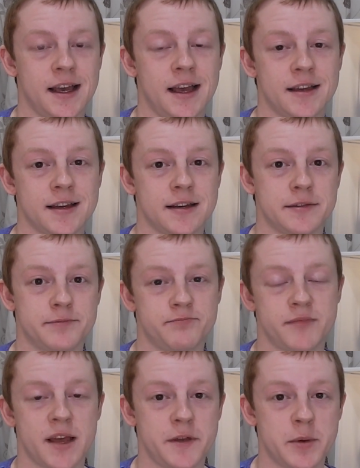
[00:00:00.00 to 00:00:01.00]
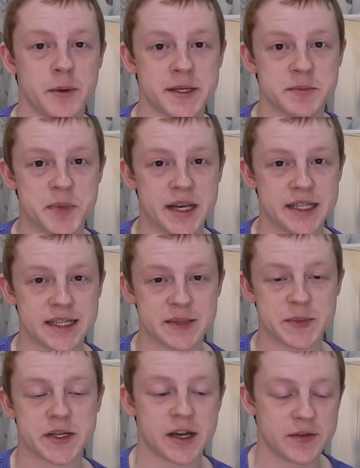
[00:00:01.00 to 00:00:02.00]
uh, kind of a few more bits and pieces,
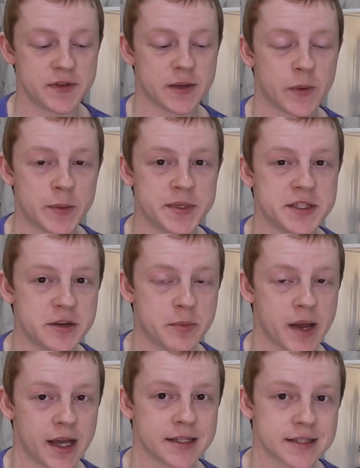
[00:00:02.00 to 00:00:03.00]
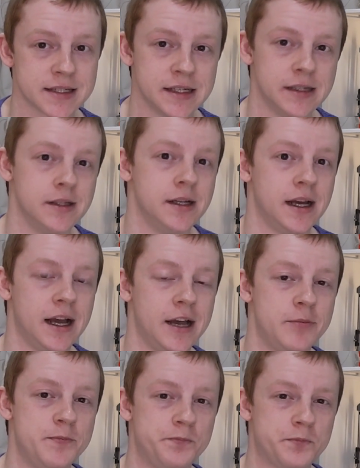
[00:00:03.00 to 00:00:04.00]
but hopefully it won't be too bad.
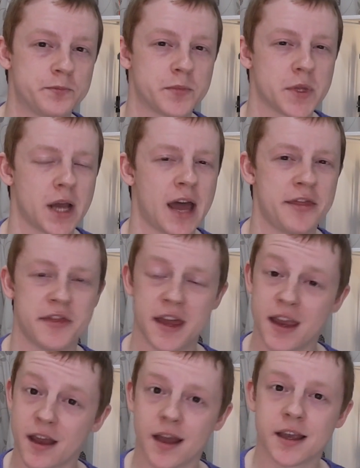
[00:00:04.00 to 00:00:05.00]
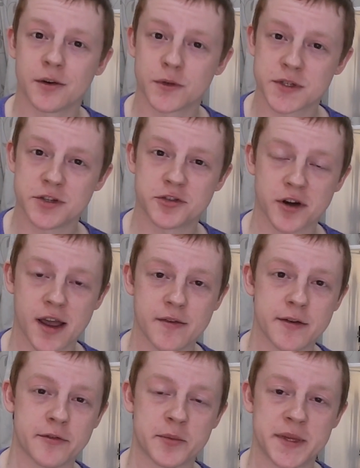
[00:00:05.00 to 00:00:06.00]
Um, I think I can also drive
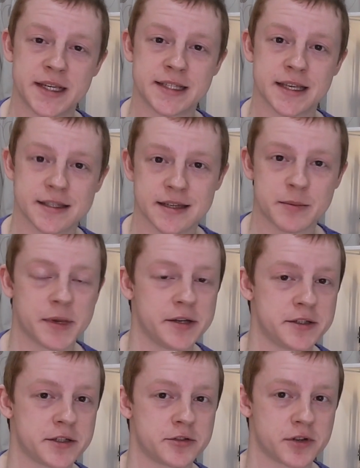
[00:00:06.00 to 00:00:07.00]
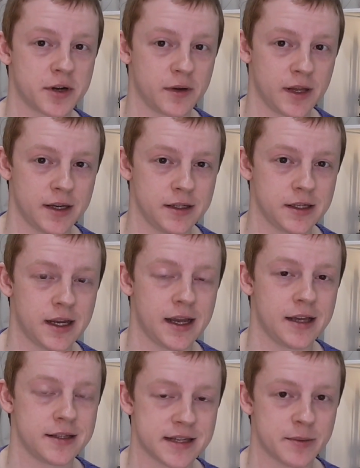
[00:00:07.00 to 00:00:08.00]
it from the existing motor controller,
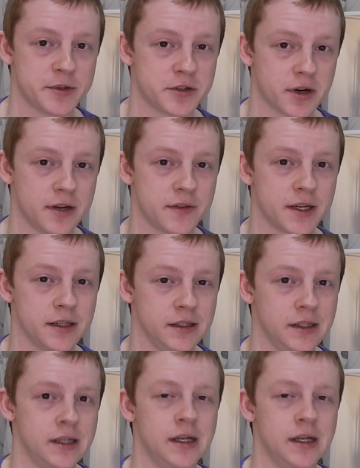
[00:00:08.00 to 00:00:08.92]
uh, stepper driver.